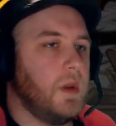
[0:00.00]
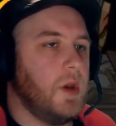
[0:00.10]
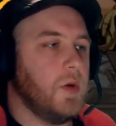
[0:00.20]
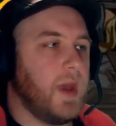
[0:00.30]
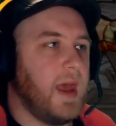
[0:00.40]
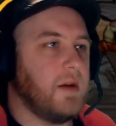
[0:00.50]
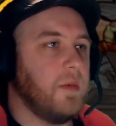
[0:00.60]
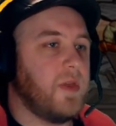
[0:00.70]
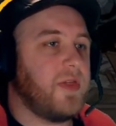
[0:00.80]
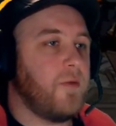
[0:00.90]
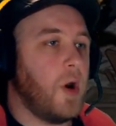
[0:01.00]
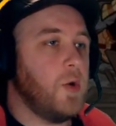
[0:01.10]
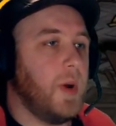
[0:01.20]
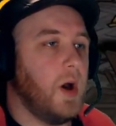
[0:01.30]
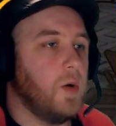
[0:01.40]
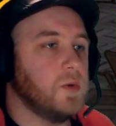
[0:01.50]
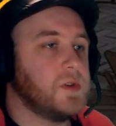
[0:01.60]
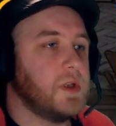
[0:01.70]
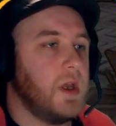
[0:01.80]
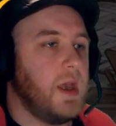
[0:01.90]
who can throw poles,